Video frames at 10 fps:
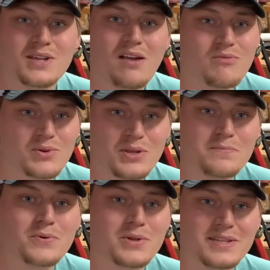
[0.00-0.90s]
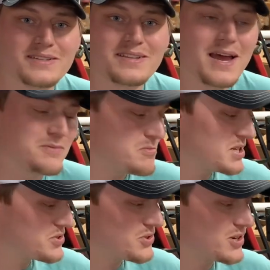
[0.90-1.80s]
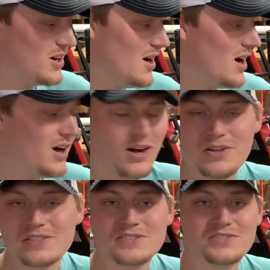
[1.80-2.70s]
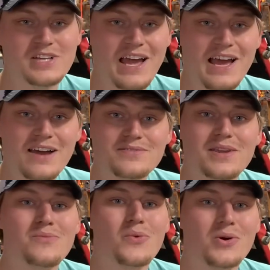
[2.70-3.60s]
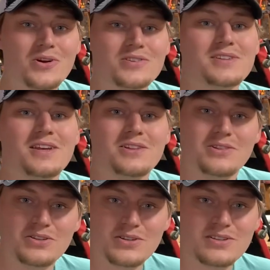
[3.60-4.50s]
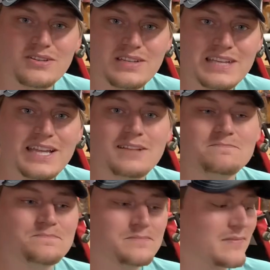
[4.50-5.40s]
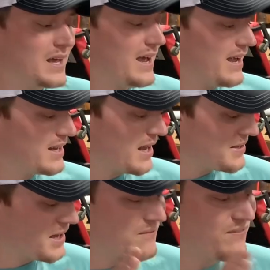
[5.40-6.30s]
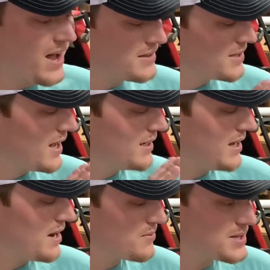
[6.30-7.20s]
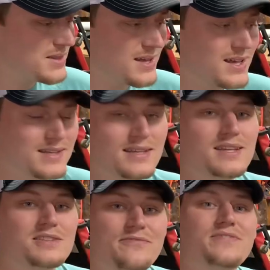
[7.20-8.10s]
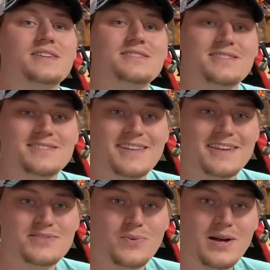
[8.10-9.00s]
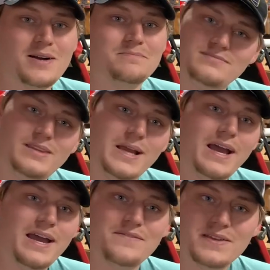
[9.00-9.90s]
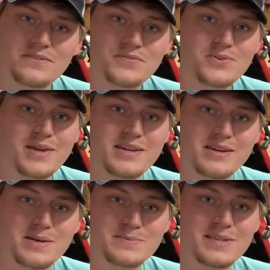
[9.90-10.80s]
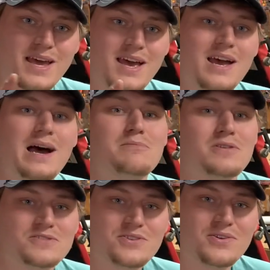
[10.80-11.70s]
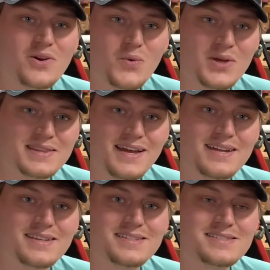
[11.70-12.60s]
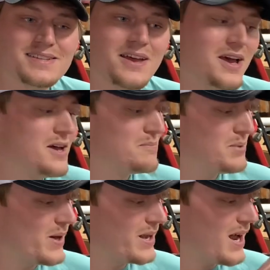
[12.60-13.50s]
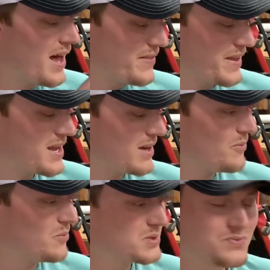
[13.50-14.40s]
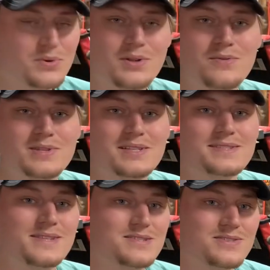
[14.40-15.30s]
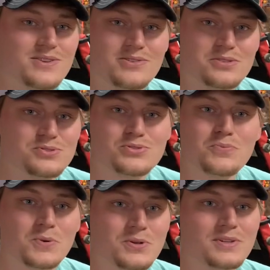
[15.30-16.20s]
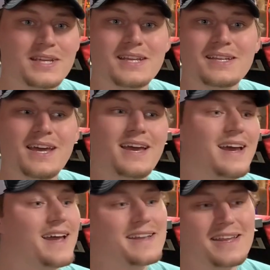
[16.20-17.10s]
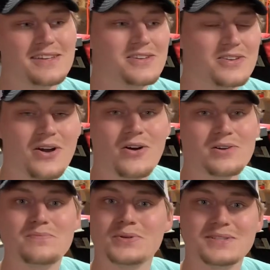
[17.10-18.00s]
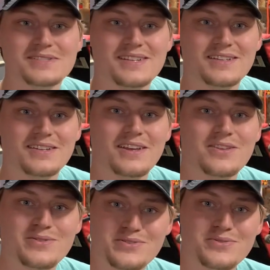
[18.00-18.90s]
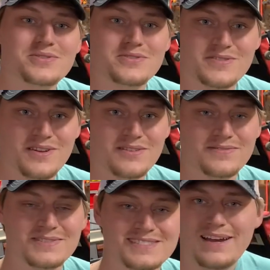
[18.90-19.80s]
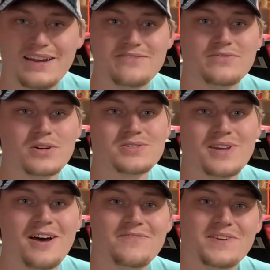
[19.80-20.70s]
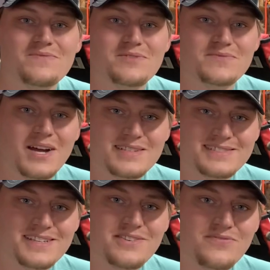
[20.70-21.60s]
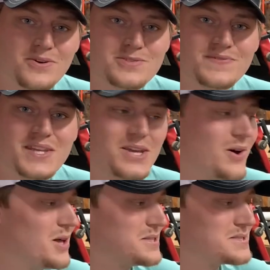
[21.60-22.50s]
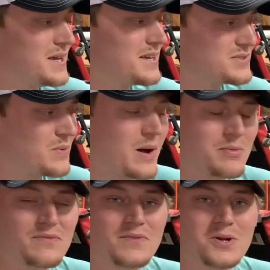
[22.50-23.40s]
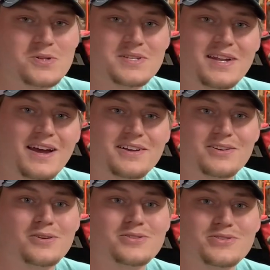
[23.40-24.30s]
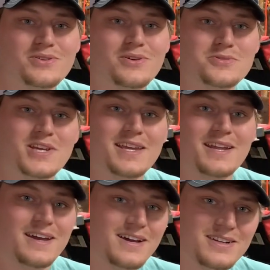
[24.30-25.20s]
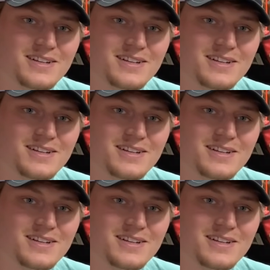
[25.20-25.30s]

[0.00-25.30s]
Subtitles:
I've really put in the time to make sure all this jived and worked and looked clean. And I think I finally got everything I need to finish this tank swap. I have hit a few hiccups. I'm gonna show y'all what that is. But I think once we're done with this, this is gonna look super clean and any of y'all can put this kit together and do it yourself. First off, if you've not seen the first video on this tank swap conversion, I encourage you to go check it out.